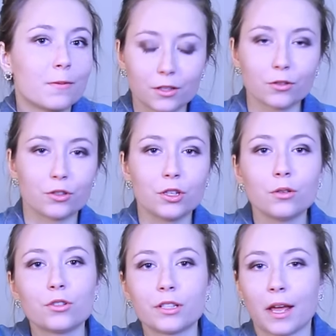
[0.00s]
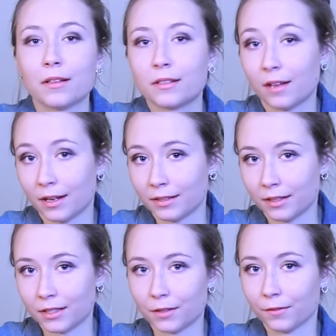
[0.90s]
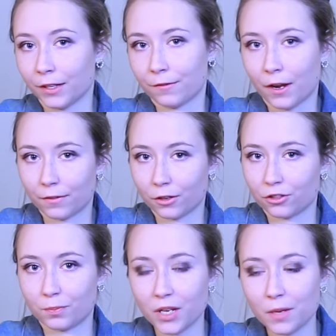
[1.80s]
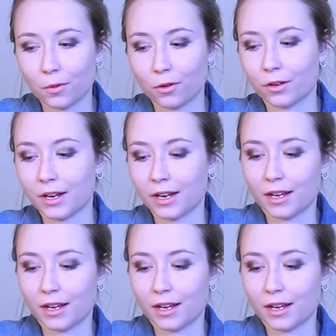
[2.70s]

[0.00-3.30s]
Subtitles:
with those huge science classes of like 500 people,